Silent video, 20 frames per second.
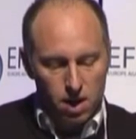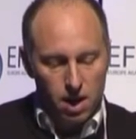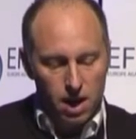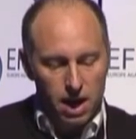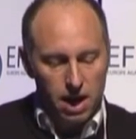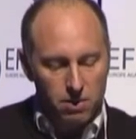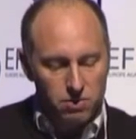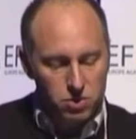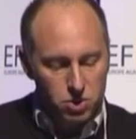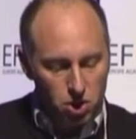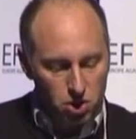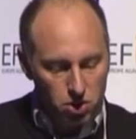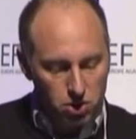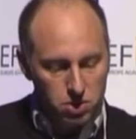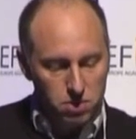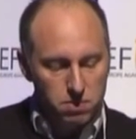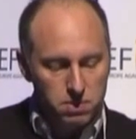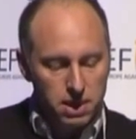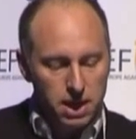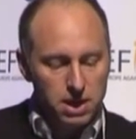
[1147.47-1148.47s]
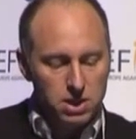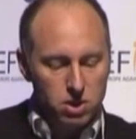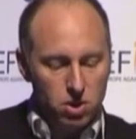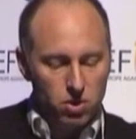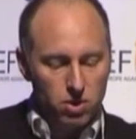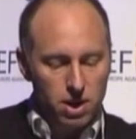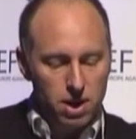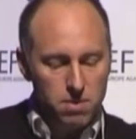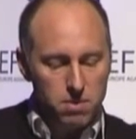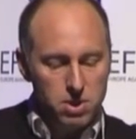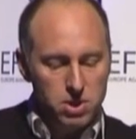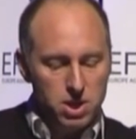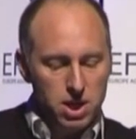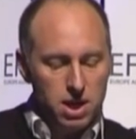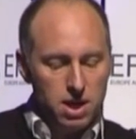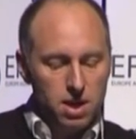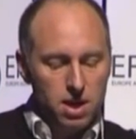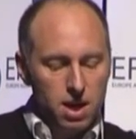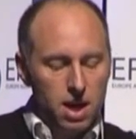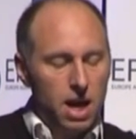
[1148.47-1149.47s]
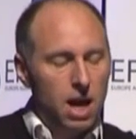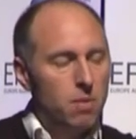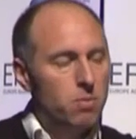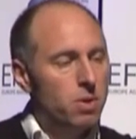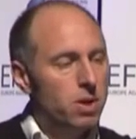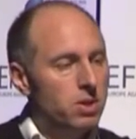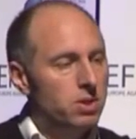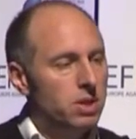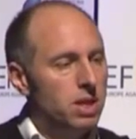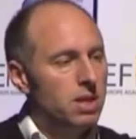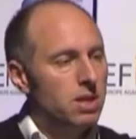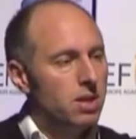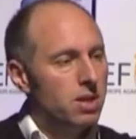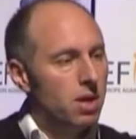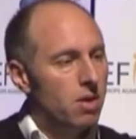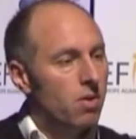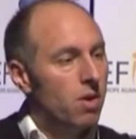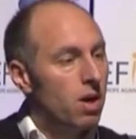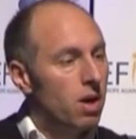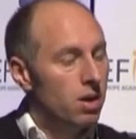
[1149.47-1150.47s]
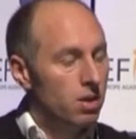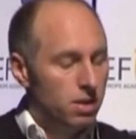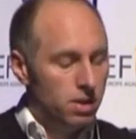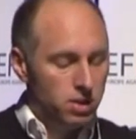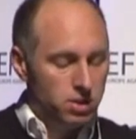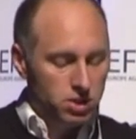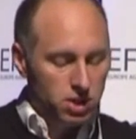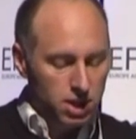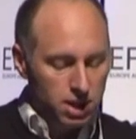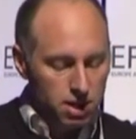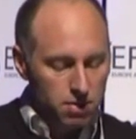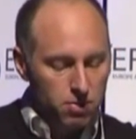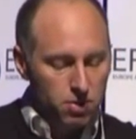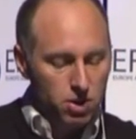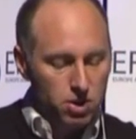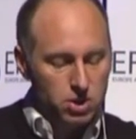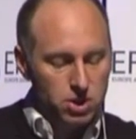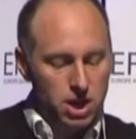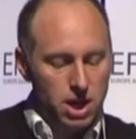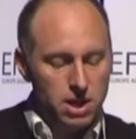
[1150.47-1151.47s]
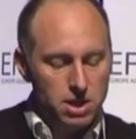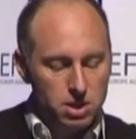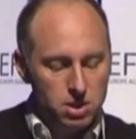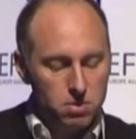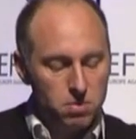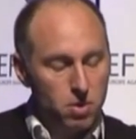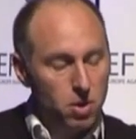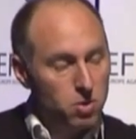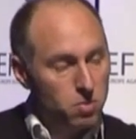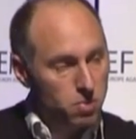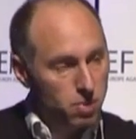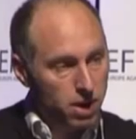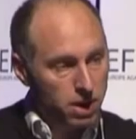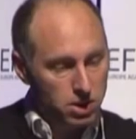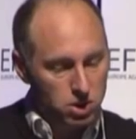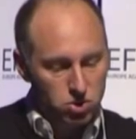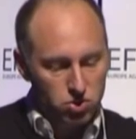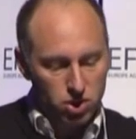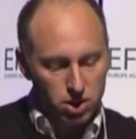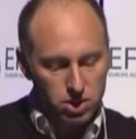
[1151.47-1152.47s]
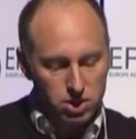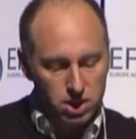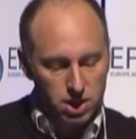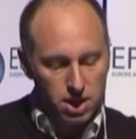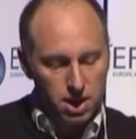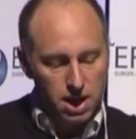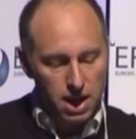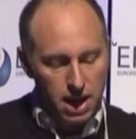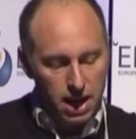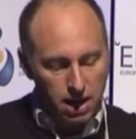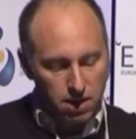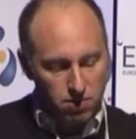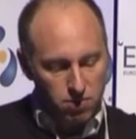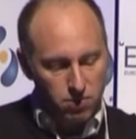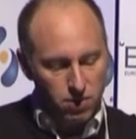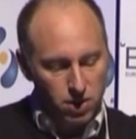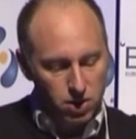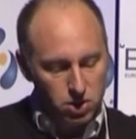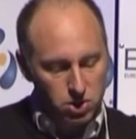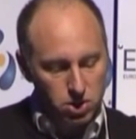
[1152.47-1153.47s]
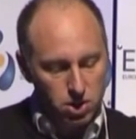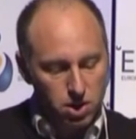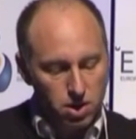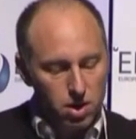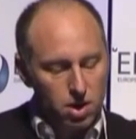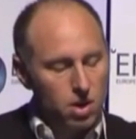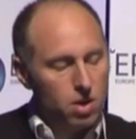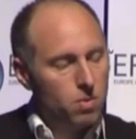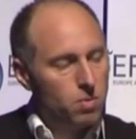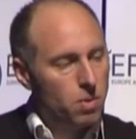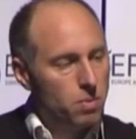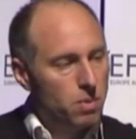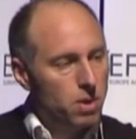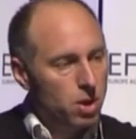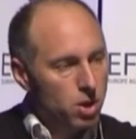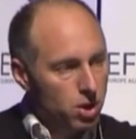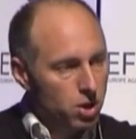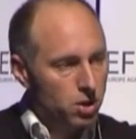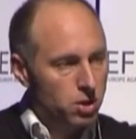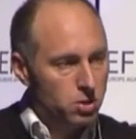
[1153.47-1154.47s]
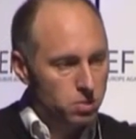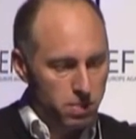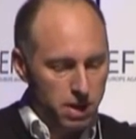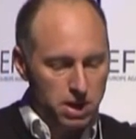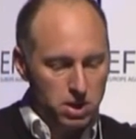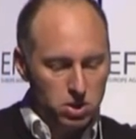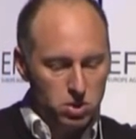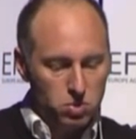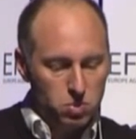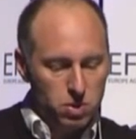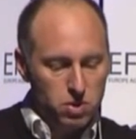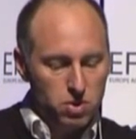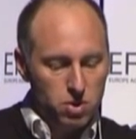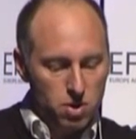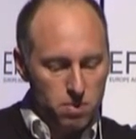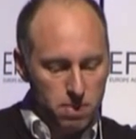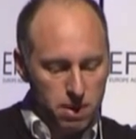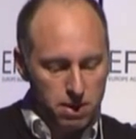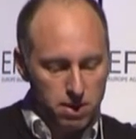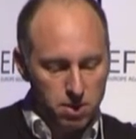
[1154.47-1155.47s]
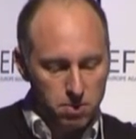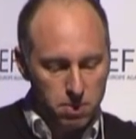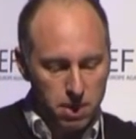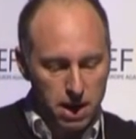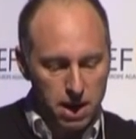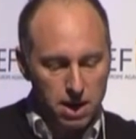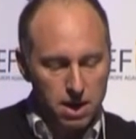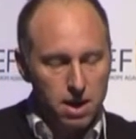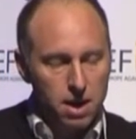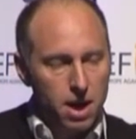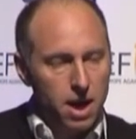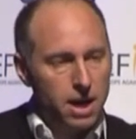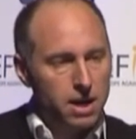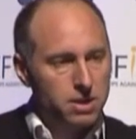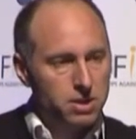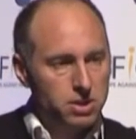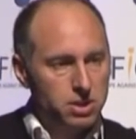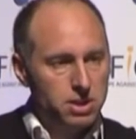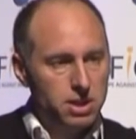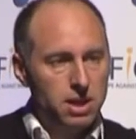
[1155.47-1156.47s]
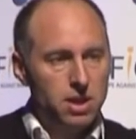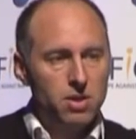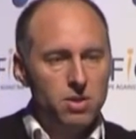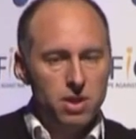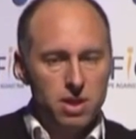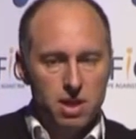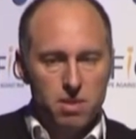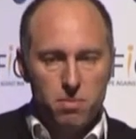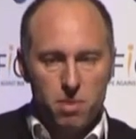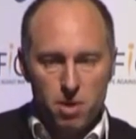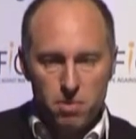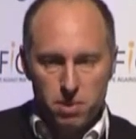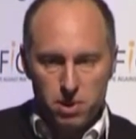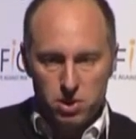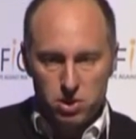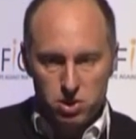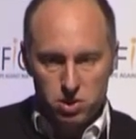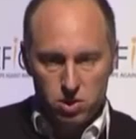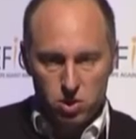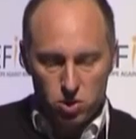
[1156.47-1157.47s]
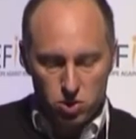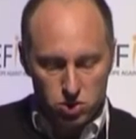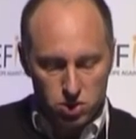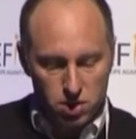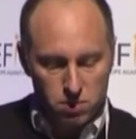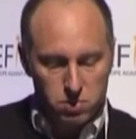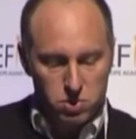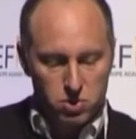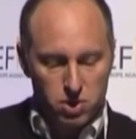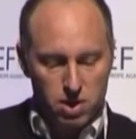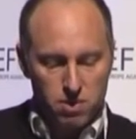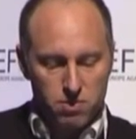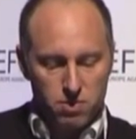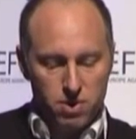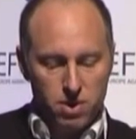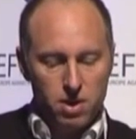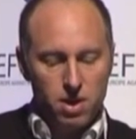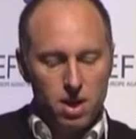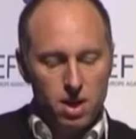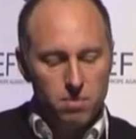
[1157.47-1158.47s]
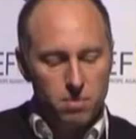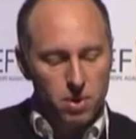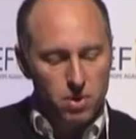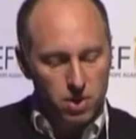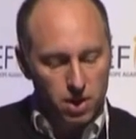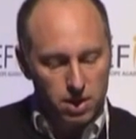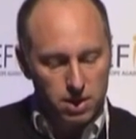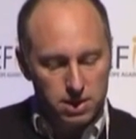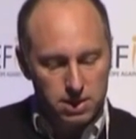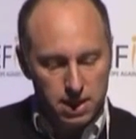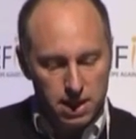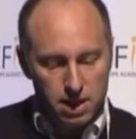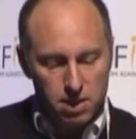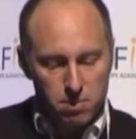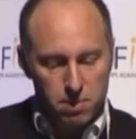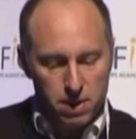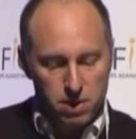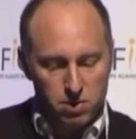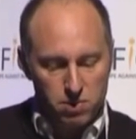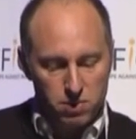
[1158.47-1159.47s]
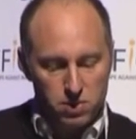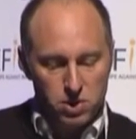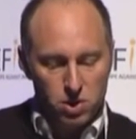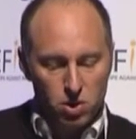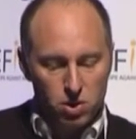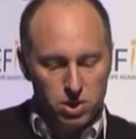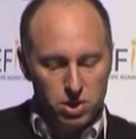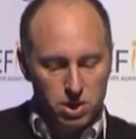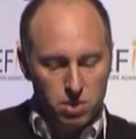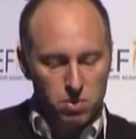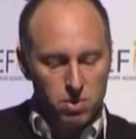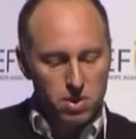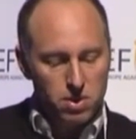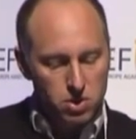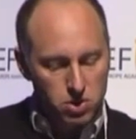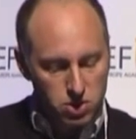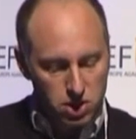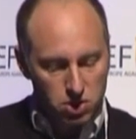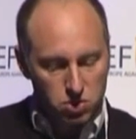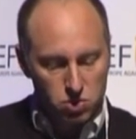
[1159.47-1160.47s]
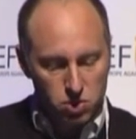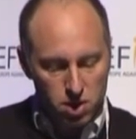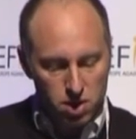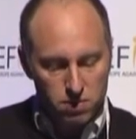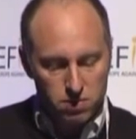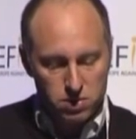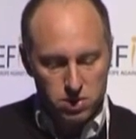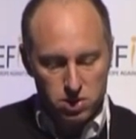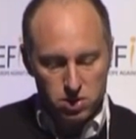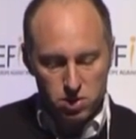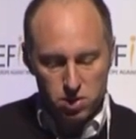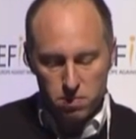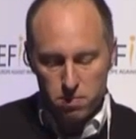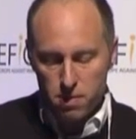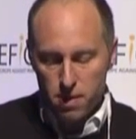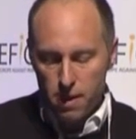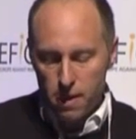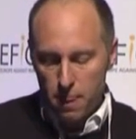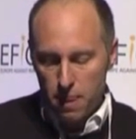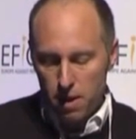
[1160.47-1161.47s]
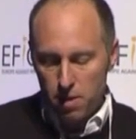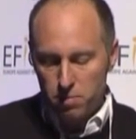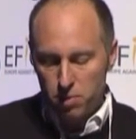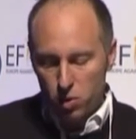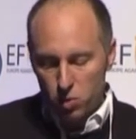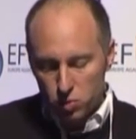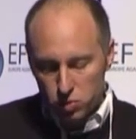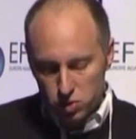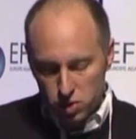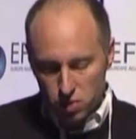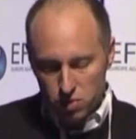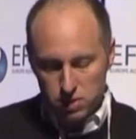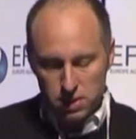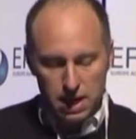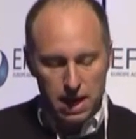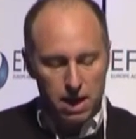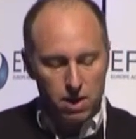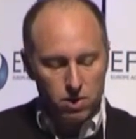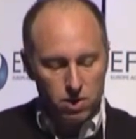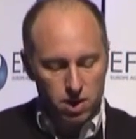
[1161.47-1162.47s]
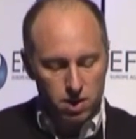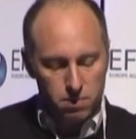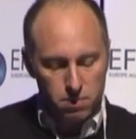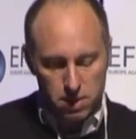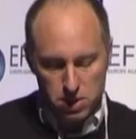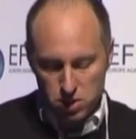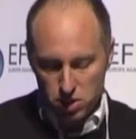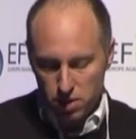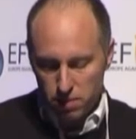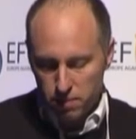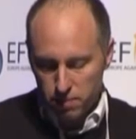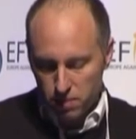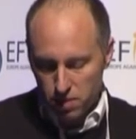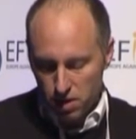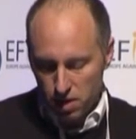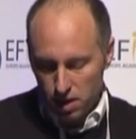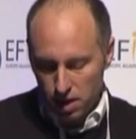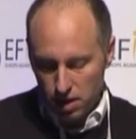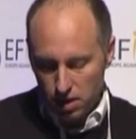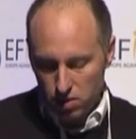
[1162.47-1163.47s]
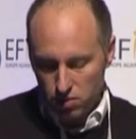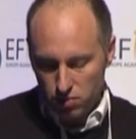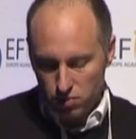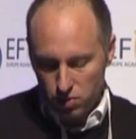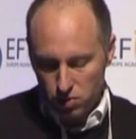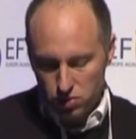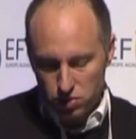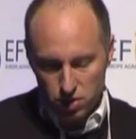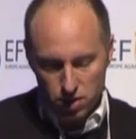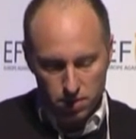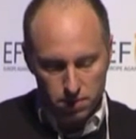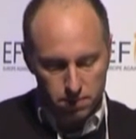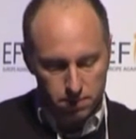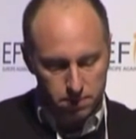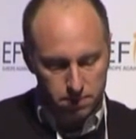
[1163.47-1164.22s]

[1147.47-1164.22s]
I have shown you some data on imaging, and we can see that there are significant changes in both brain structure and function when we look at those patients with neuropathic pain. And as I said, I think that might be a good substrate for both understanding pathophysiology within the central nervous system, but also as an outcome measure in the future.